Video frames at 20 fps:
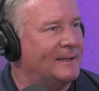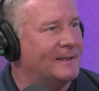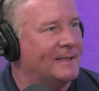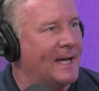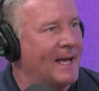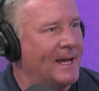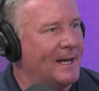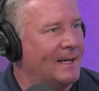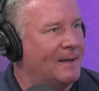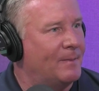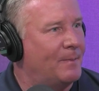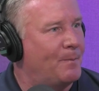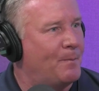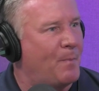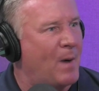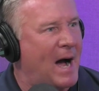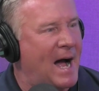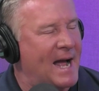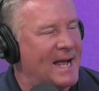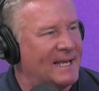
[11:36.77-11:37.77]
think
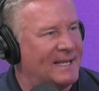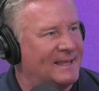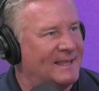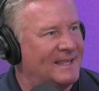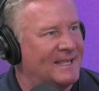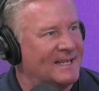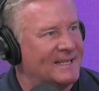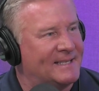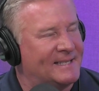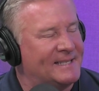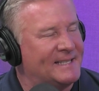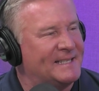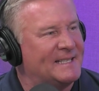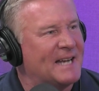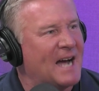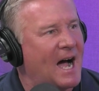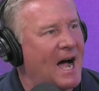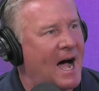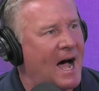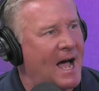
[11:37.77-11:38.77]
by this
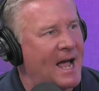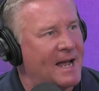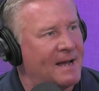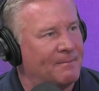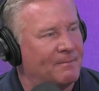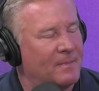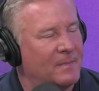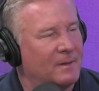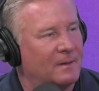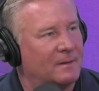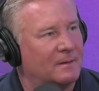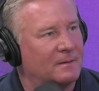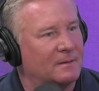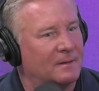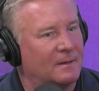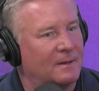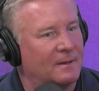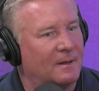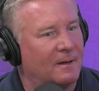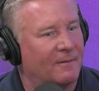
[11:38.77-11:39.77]
time
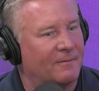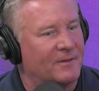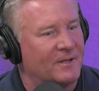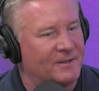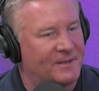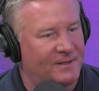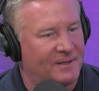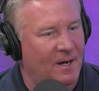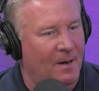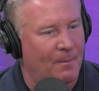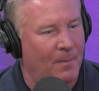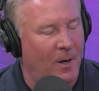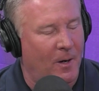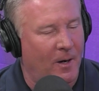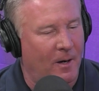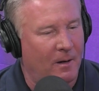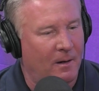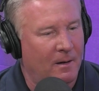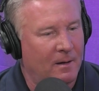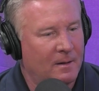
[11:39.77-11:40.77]
of the
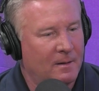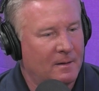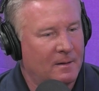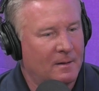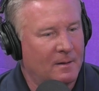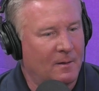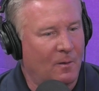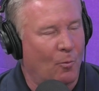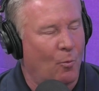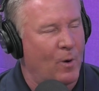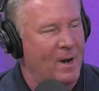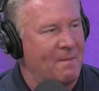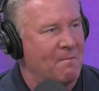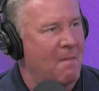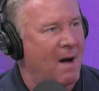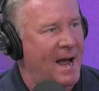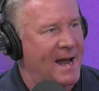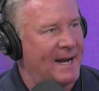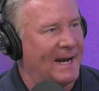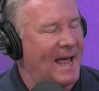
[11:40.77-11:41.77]
summer we
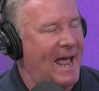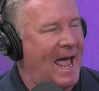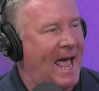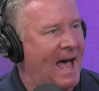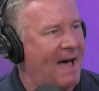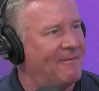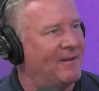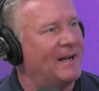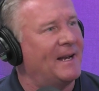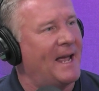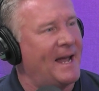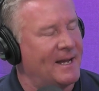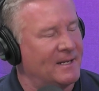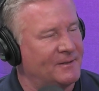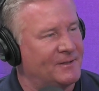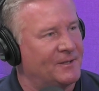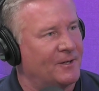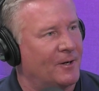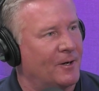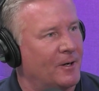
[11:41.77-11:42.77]
might have an
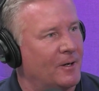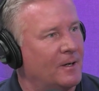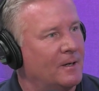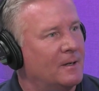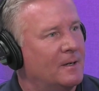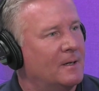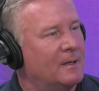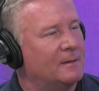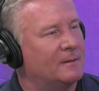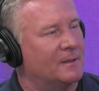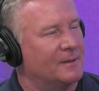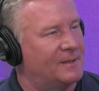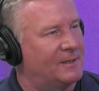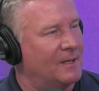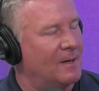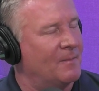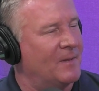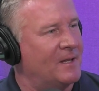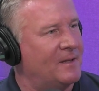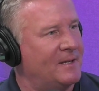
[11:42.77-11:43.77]
answer to
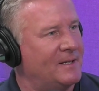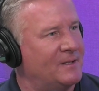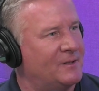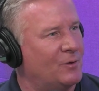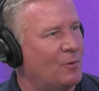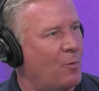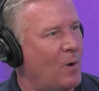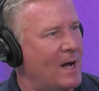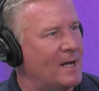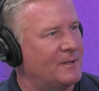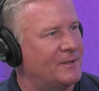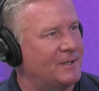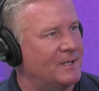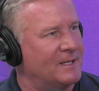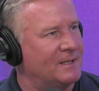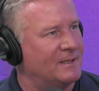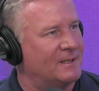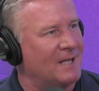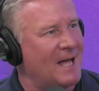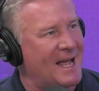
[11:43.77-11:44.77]
some of these
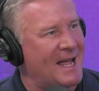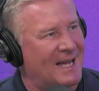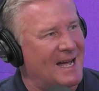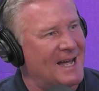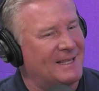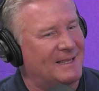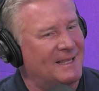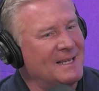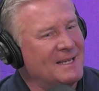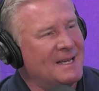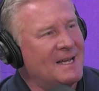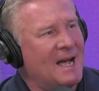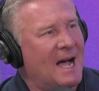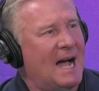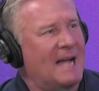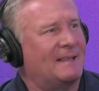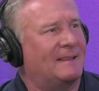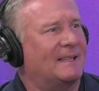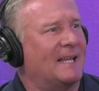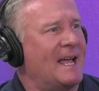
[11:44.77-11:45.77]
questions? Like,
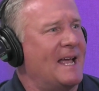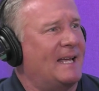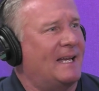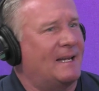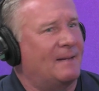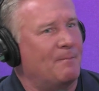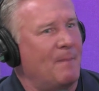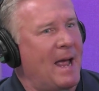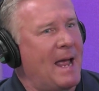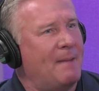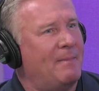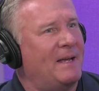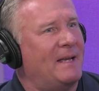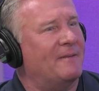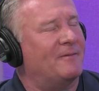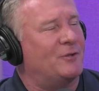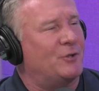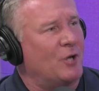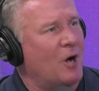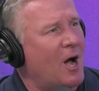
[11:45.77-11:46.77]
I think maybe
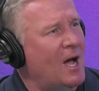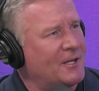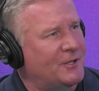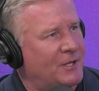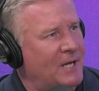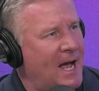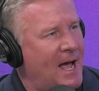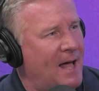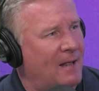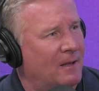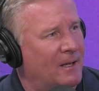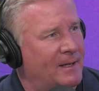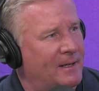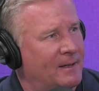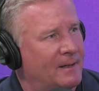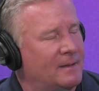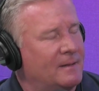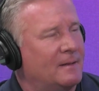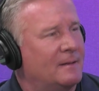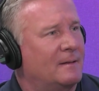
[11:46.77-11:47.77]
if Josh
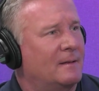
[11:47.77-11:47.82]
Allen,